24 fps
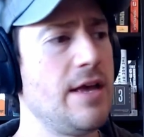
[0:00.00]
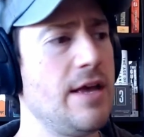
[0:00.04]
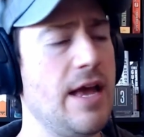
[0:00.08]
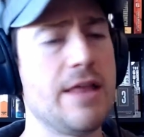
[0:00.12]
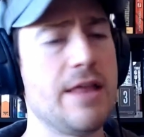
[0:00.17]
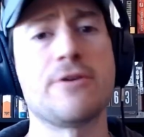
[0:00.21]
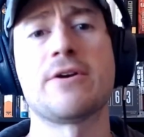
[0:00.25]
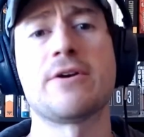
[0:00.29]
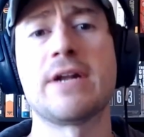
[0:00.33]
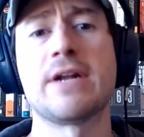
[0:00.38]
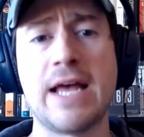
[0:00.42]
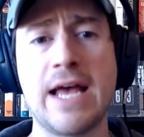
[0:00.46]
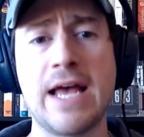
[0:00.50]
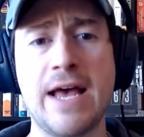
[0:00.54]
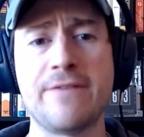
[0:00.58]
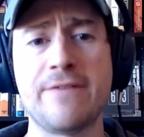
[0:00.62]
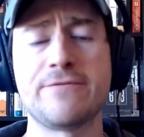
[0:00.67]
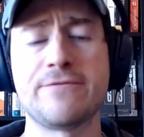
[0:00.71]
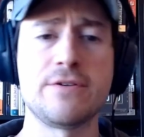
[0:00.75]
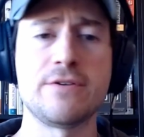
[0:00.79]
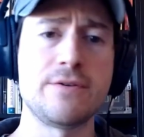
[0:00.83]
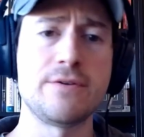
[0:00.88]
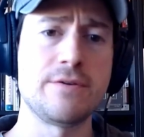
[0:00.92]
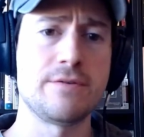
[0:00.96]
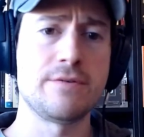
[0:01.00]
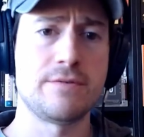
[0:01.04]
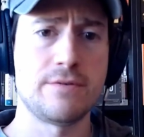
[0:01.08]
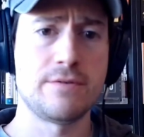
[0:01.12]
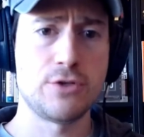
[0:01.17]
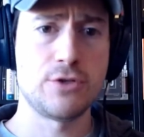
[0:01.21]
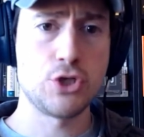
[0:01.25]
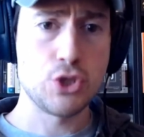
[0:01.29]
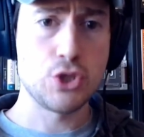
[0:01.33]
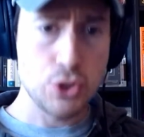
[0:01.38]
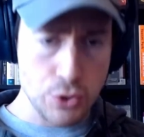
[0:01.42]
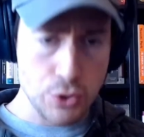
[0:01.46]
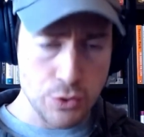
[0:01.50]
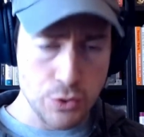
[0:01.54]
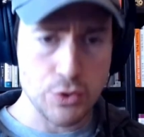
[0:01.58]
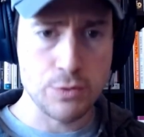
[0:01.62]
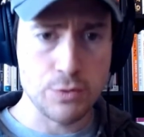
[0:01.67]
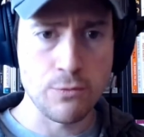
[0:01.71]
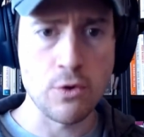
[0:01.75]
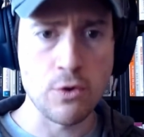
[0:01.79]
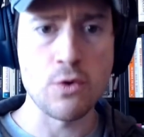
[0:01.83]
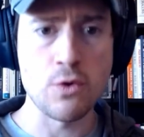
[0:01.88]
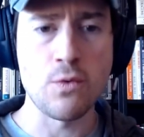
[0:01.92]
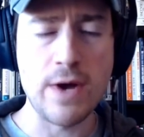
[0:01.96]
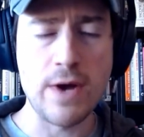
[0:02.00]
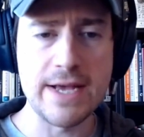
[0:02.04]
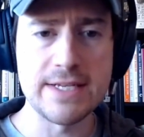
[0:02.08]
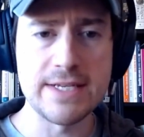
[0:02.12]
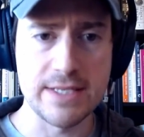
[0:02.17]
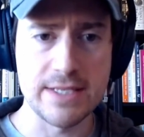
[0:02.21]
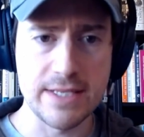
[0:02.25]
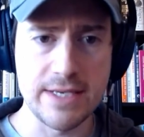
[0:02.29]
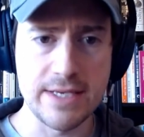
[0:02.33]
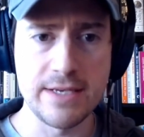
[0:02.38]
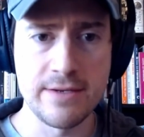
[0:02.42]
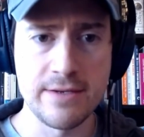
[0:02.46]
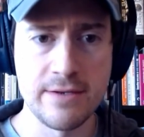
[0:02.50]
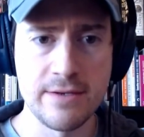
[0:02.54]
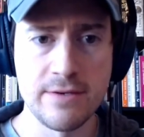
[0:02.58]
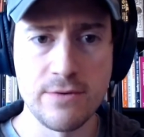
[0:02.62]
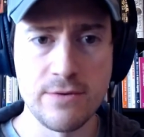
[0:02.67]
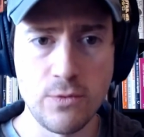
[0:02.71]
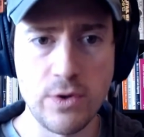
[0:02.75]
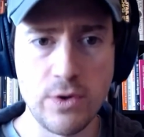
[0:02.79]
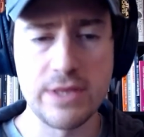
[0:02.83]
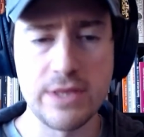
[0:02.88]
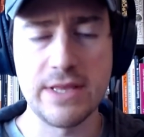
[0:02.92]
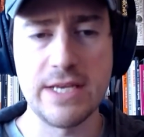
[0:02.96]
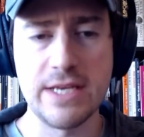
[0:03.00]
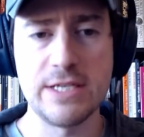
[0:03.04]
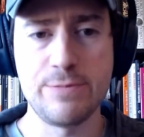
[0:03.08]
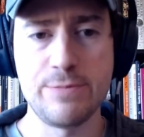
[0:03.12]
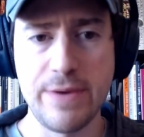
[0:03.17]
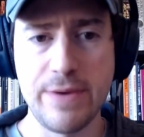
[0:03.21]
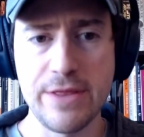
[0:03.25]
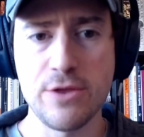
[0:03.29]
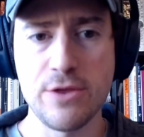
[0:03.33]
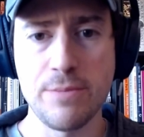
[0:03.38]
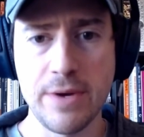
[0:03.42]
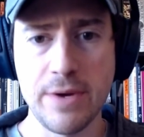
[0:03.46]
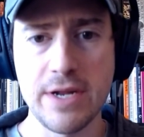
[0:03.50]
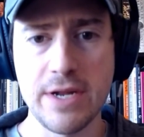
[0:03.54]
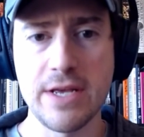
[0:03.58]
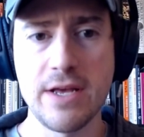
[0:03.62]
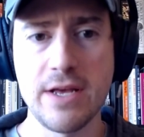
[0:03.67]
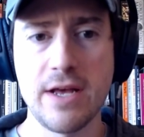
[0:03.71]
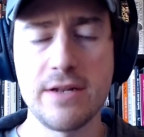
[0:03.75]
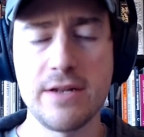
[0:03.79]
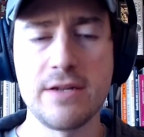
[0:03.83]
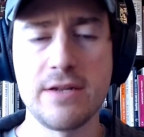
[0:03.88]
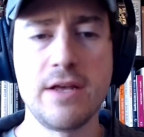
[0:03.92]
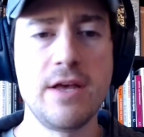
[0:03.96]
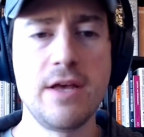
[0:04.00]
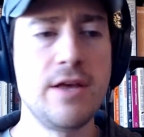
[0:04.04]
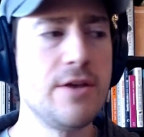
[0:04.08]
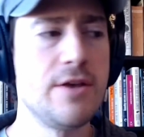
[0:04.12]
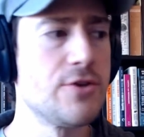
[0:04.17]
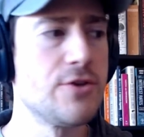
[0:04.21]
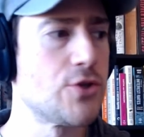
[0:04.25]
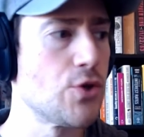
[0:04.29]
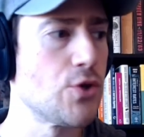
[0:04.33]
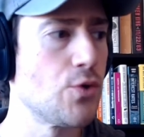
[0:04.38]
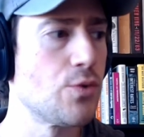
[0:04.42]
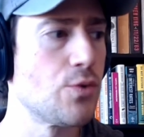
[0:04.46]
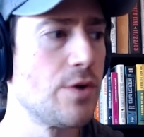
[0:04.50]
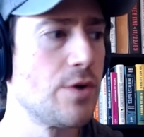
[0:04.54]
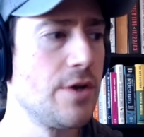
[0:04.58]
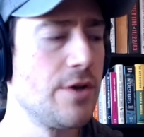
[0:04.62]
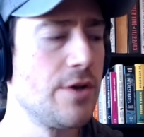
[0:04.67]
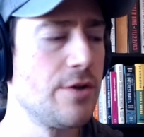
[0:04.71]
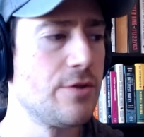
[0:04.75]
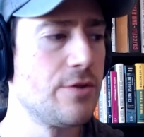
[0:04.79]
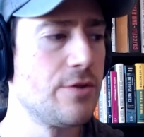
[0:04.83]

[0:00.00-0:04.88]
And they're going to have to choose more wisely what they spend their money on. So